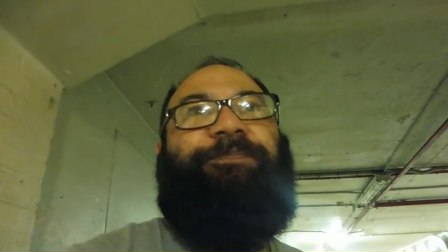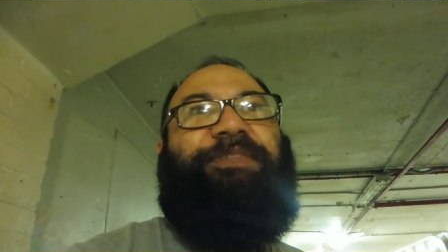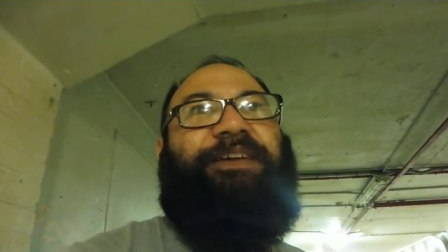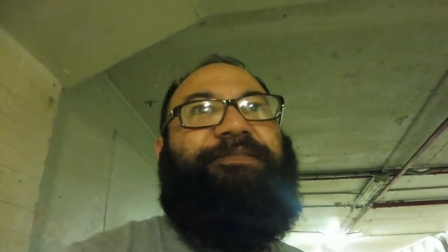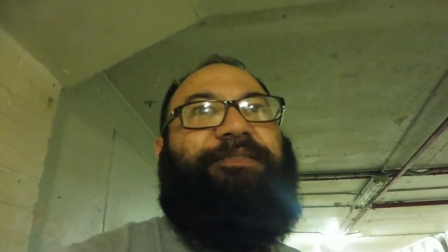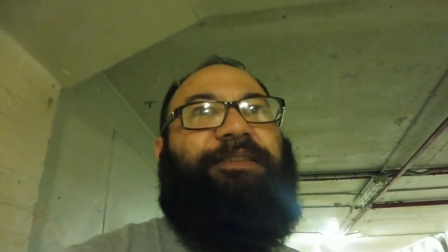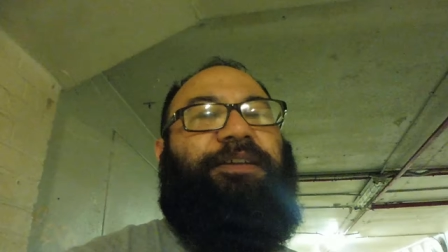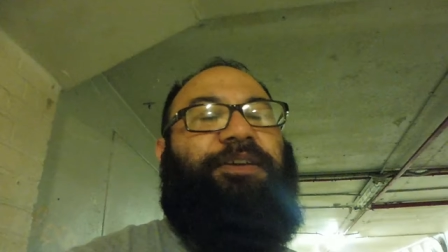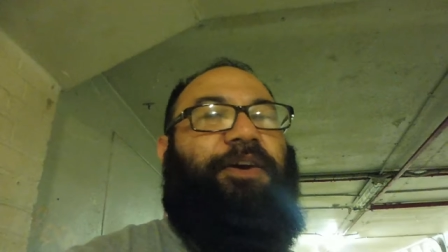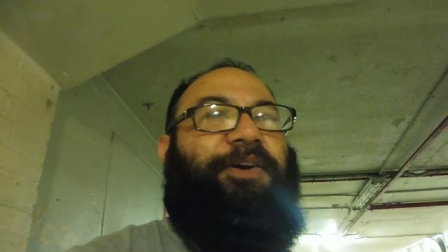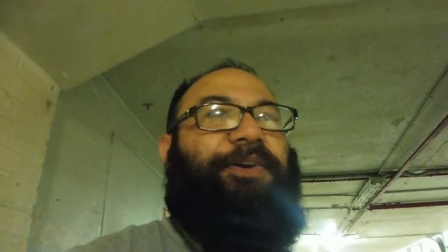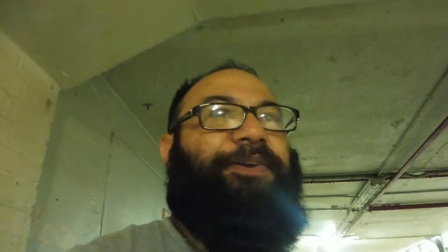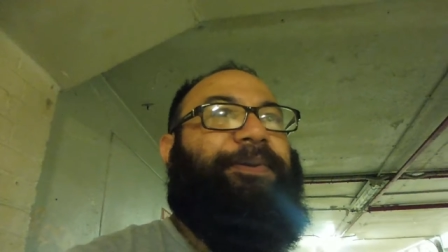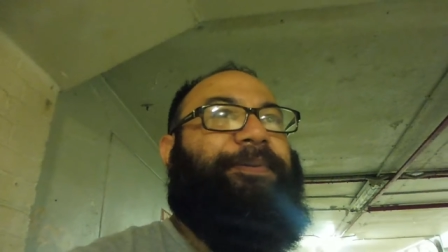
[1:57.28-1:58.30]
that's the
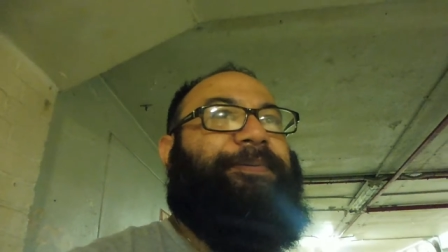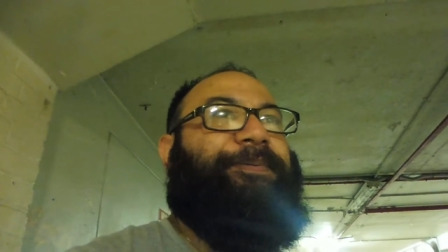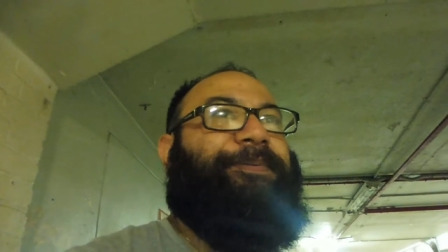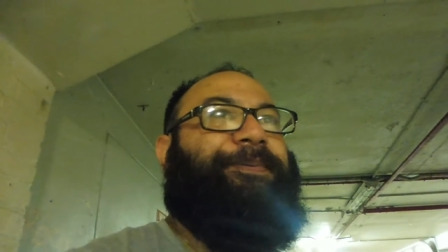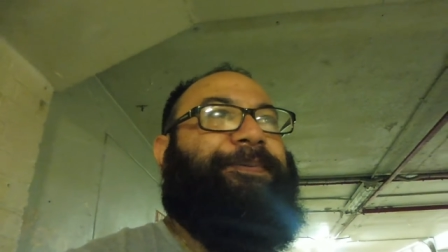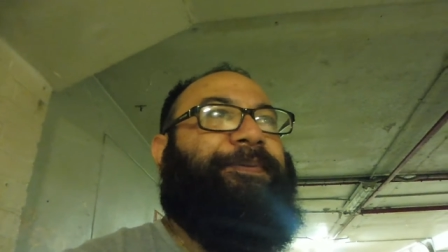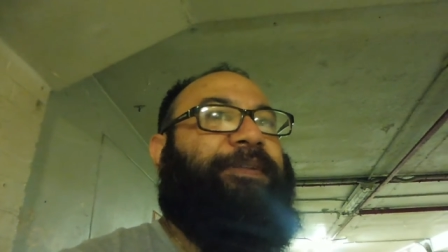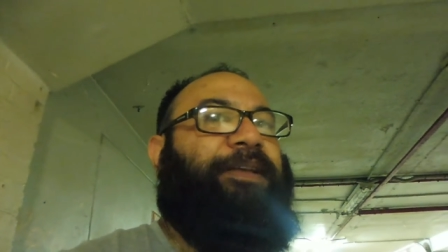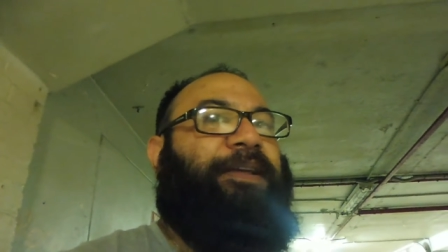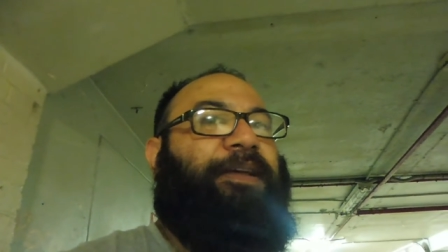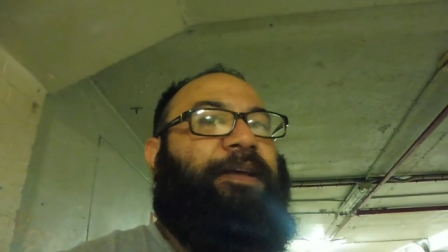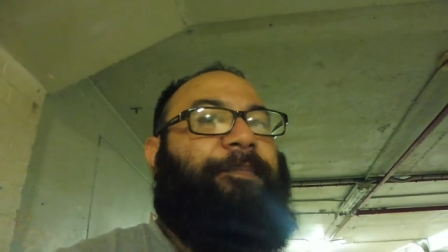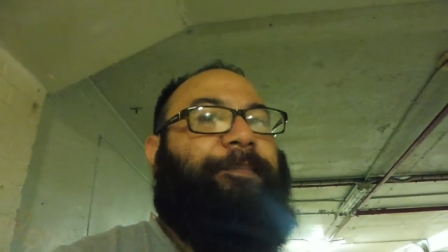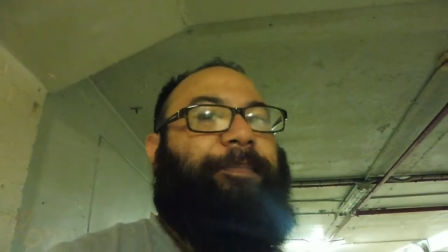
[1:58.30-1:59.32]
go,
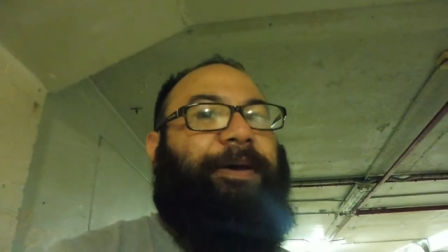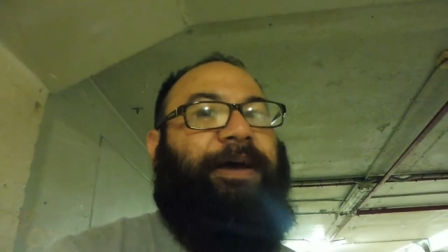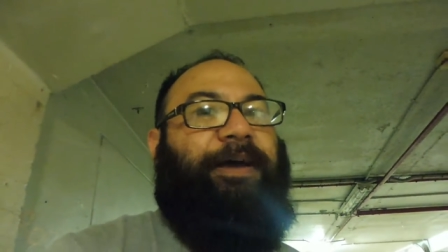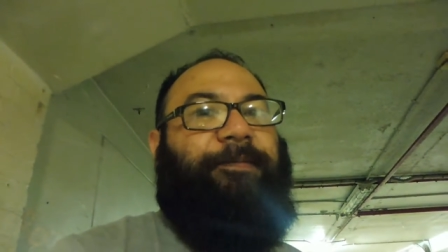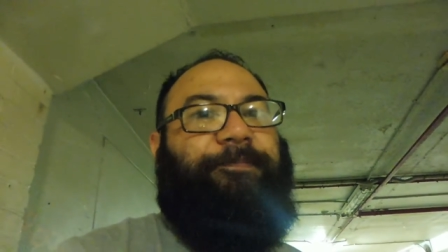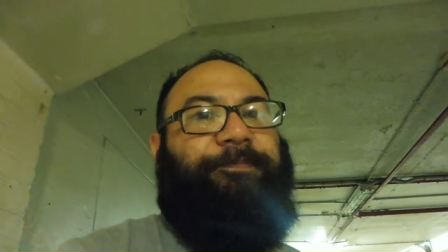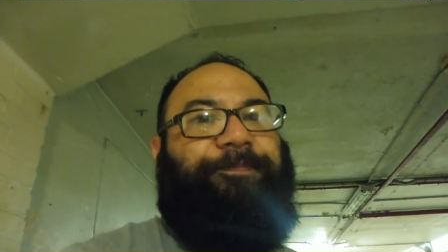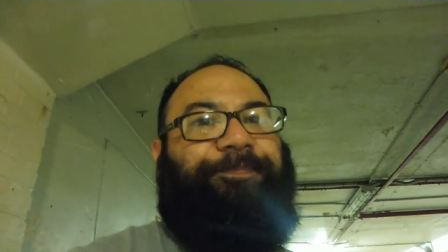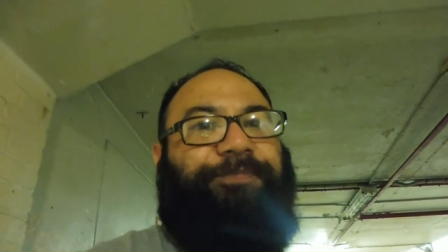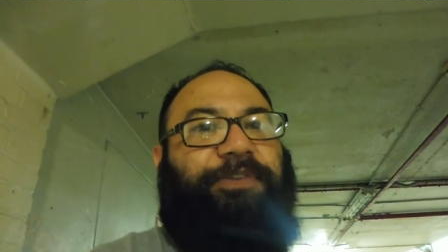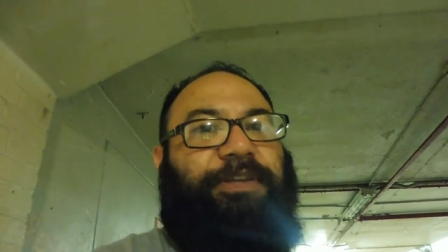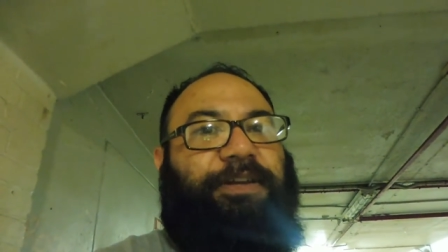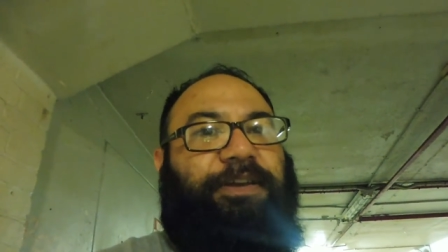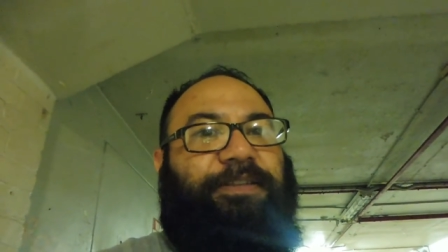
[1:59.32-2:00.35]
but
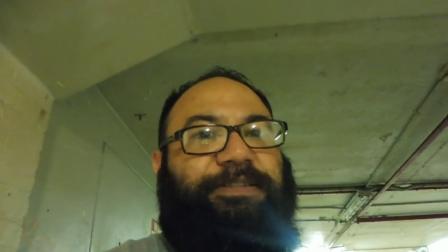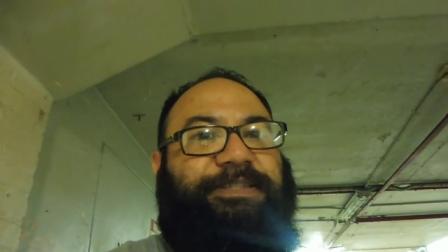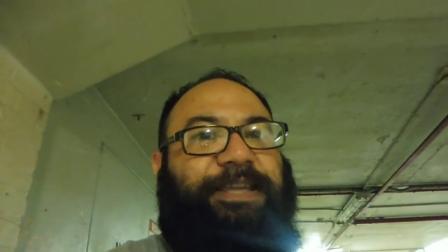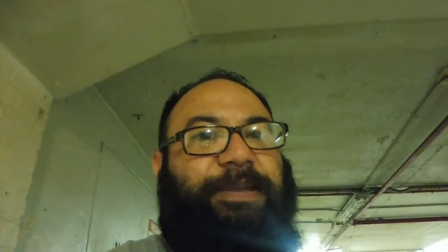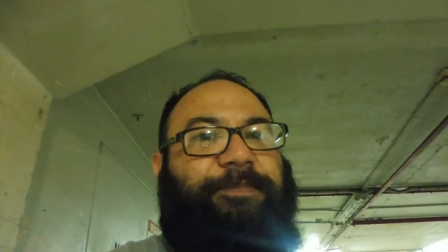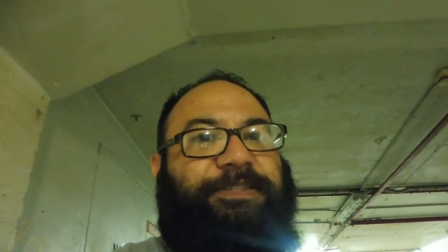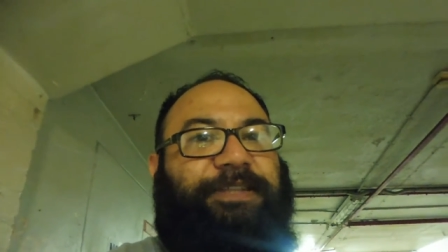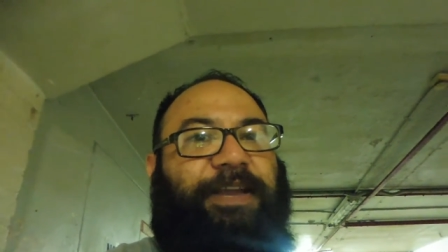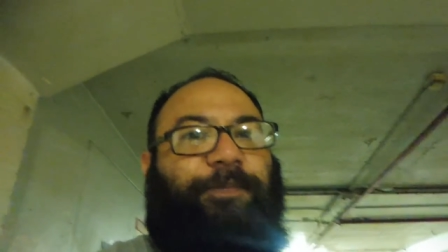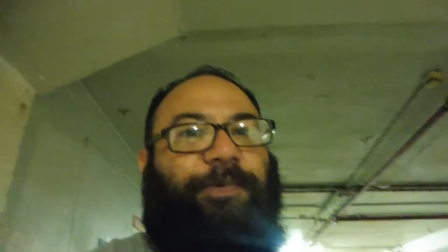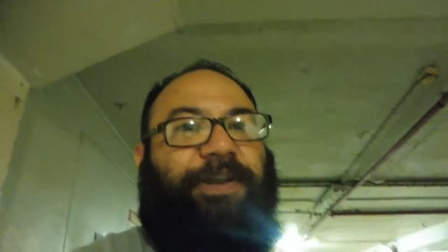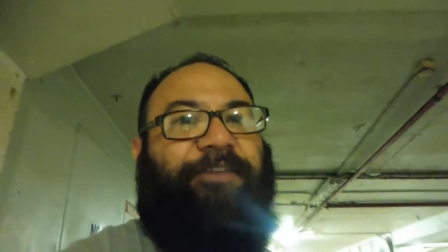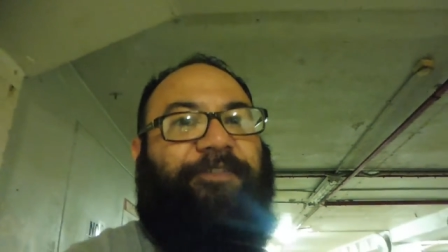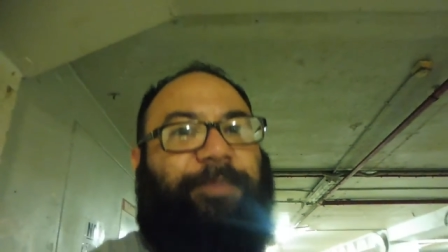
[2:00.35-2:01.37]
you know, same as like
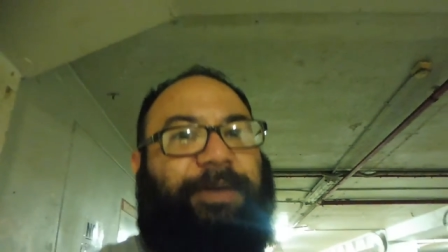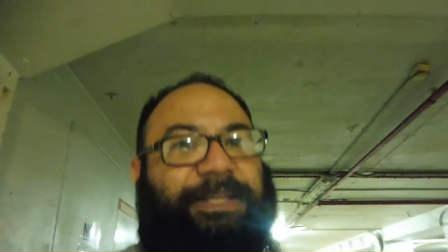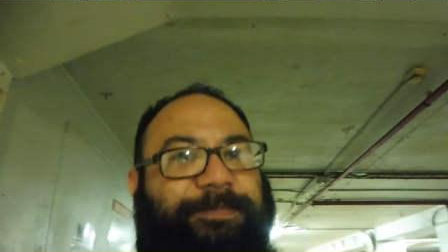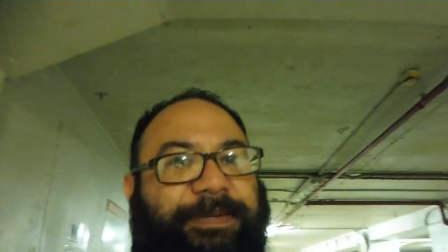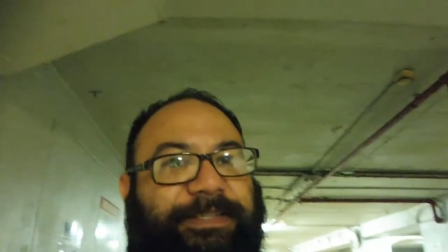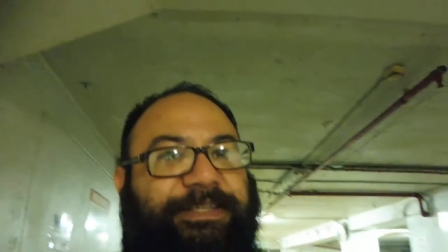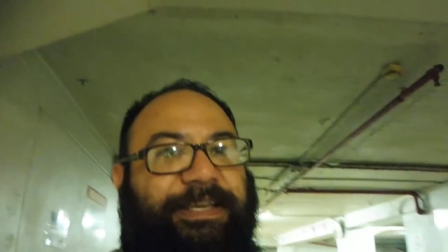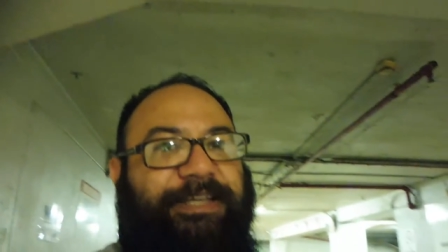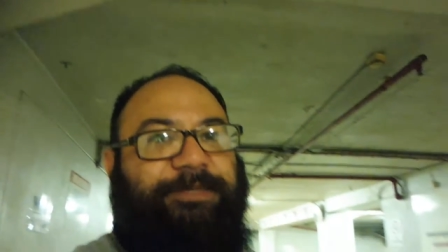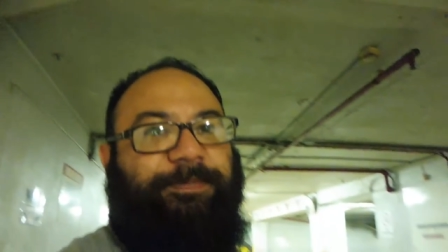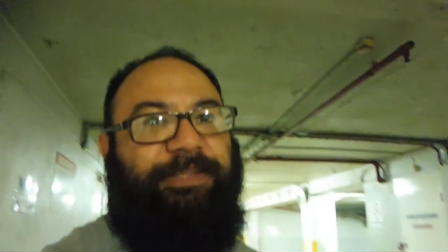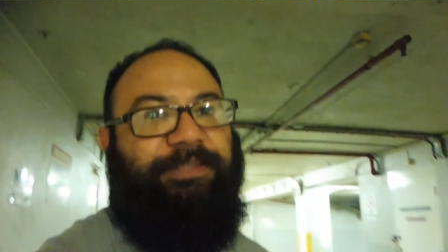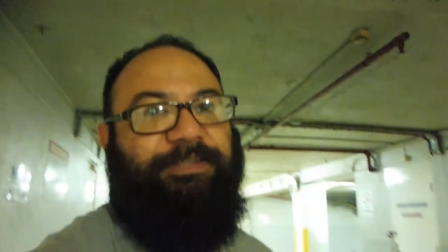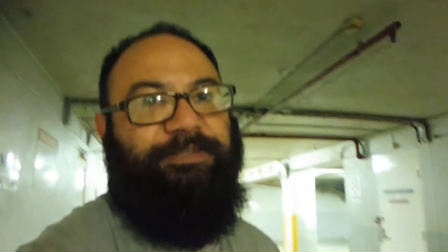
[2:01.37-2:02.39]
what everybody's been saying
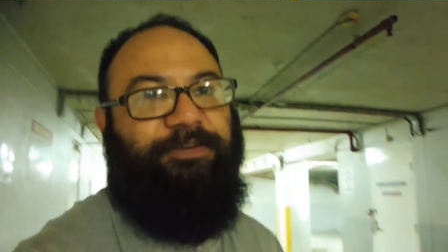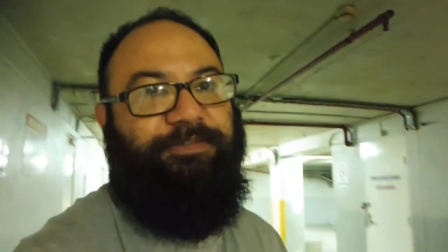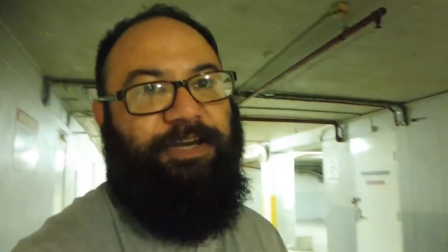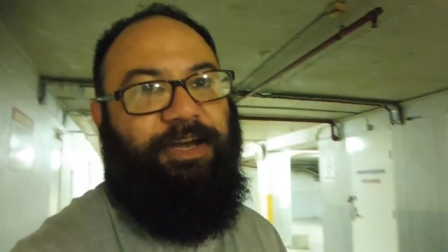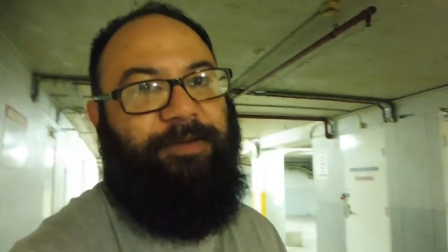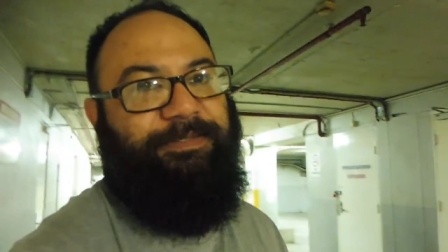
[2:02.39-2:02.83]
to me this whole time